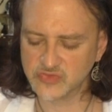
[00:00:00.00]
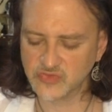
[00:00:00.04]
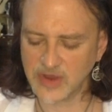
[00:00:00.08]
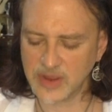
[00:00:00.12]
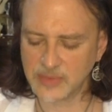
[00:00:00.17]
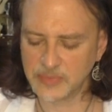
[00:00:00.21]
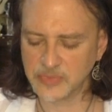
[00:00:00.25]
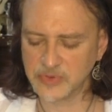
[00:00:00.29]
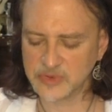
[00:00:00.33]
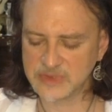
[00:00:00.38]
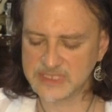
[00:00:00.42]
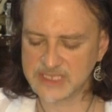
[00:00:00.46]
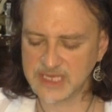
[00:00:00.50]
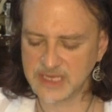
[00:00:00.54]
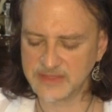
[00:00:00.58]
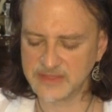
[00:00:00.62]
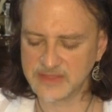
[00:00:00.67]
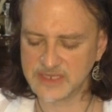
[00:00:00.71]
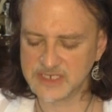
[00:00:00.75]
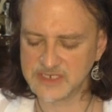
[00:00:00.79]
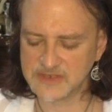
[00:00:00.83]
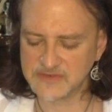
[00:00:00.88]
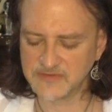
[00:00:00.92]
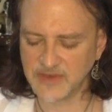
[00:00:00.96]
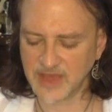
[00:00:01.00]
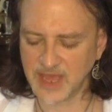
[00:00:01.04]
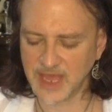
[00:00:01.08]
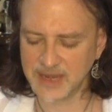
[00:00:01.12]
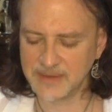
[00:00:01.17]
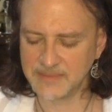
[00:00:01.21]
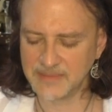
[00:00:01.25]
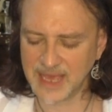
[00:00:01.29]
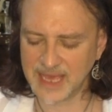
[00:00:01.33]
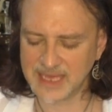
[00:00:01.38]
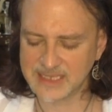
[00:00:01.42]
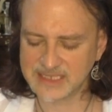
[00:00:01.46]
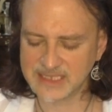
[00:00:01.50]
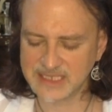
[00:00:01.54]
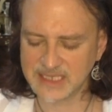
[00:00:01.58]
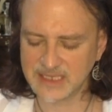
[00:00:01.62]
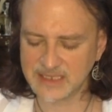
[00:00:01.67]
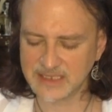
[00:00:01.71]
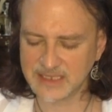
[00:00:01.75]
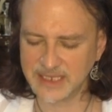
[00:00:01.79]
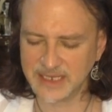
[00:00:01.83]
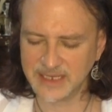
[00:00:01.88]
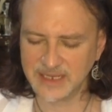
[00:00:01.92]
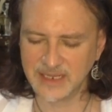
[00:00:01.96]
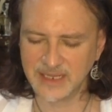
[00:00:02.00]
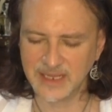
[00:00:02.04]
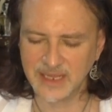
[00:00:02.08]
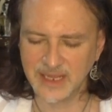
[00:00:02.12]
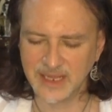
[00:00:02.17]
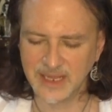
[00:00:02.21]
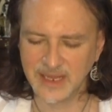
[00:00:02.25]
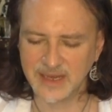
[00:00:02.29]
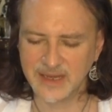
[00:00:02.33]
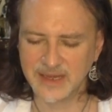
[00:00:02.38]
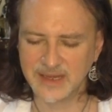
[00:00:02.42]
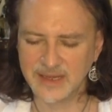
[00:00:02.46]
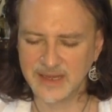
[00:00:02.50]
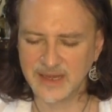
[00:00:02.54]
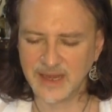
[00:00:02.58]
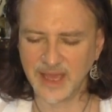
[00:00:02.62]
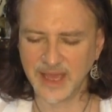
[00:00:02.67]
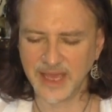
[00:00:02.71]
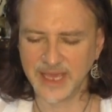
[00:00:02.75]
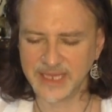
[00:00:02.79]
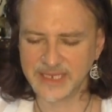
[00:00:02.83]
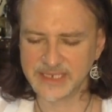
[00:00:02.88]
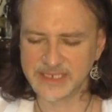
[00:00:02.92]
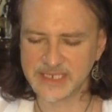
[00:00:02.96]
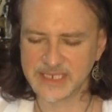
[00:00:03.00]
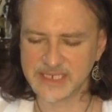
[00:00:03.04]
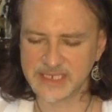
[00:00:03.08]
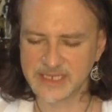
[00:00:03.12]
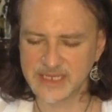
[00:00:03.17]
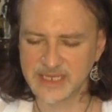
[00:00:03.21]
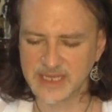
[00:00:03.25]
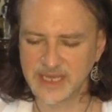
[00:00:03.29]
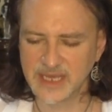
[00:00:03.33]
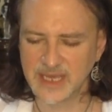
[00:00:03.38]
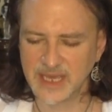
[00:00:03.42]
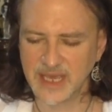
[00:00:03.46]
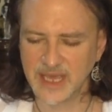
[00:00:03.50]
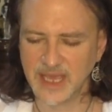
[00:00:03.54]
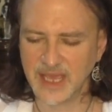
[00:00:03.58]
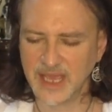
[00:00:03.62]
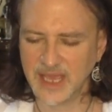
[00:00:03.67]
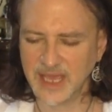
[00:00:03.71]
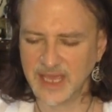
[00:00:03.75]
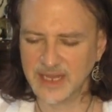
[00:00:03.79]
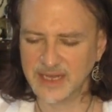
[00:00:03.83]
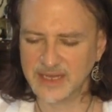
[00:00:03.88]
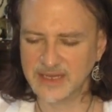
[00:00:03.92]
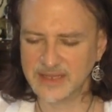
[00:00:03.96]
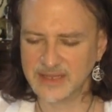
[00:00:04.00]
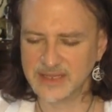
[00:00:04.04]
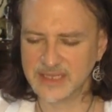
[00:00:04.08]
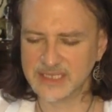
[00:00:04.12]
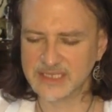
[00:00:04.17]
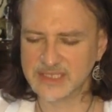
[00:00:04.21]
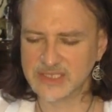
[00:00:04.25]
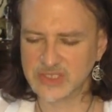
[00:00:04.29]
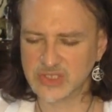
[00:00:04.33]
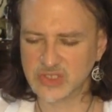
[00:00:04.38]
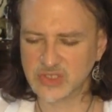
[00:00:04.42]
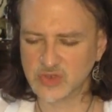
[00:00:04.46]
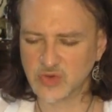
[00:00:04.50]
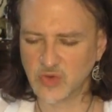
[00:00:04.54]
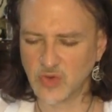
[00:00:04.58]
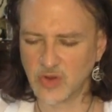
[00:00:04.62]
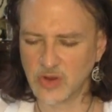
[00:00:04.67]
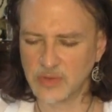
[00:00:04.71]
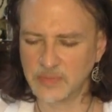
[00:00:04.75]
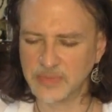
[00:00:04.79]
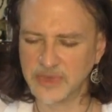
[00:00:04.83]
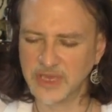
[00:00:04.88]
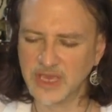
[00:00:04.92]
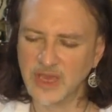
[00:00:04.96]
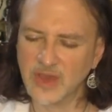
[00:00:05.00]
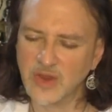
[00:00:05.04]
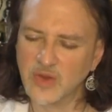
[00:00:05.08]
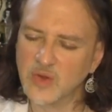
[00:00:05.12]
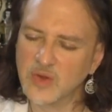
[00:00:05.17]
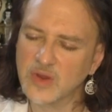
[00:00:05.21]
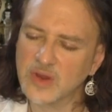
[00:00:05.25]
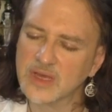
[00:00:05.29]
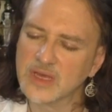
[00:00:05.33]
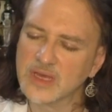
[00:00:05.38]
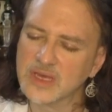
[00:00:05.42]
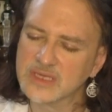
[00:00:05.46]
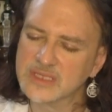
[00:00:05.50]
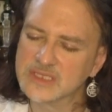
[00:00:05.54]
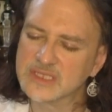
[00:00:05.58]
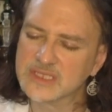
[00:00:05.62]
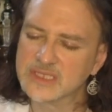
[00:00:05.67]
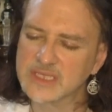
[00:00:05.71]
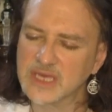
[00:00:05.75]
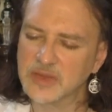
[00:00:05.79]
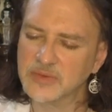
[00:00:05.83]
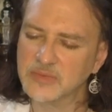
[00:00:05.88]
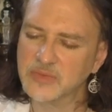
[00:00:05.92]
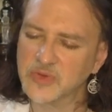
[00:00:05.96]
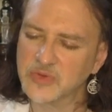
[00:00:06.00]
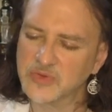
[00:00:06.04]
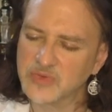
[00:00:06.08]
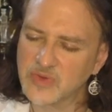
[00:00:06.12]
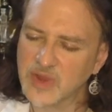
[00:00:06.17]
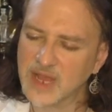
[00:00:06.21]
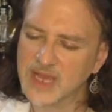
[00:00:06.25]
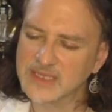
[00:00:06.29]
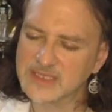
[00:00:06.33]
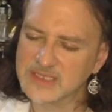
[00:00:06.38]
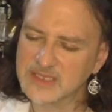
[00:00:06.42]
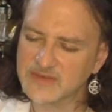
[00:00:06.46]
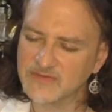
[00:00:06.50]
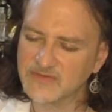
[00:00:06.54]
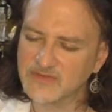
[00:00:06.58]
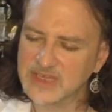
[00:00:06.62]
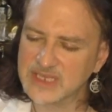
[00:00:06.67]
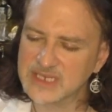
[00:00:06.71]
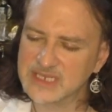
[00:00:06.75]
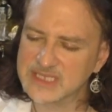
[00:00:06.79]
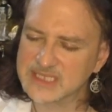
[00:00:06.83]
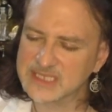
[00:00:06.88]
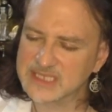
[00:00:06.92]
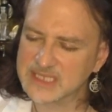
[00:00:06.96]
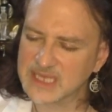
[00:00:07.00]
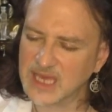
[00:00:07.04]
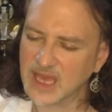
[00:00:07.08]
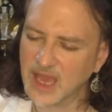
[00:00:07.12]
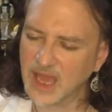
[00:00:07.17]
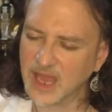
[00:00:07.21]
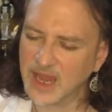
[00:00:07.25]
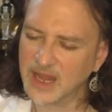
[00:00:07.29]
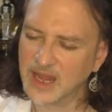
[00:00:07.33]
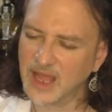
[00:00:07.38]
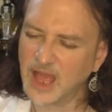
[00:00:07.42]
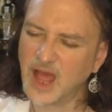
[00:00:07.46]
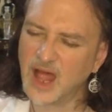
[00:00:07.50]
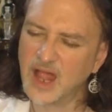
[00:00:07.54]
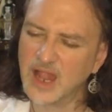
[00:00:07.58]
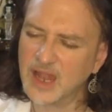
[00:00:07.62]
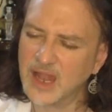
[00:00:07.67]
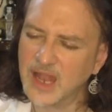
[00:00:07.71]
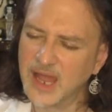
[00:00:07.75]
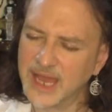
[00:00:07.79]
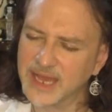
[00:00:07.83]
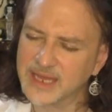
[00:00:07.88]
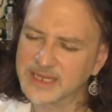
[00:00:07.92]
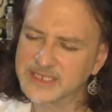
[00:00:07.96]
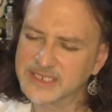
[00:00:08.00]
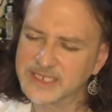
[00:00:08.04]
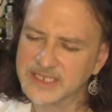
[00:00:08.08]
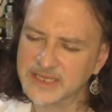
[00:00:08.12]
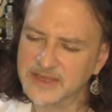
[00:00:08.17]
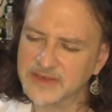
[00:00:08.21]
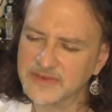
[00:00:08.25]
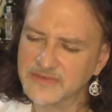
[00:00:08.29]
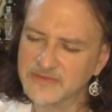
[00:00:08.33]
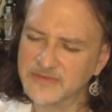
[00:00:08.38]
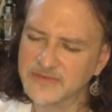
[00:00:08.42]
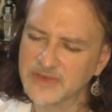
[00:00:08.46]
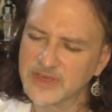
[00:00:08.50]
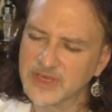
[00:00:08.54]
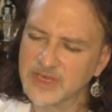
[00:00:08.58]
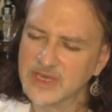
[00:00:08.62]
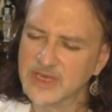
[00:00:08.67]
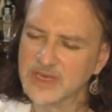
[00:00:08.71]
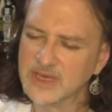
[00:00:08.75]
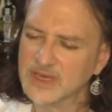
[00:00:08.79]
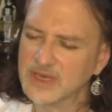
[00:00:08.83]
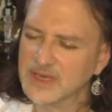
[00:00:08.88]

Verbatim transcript: represent the divine masculine knight and this Scorpio Sun, Moon, Rising, Venus sign collective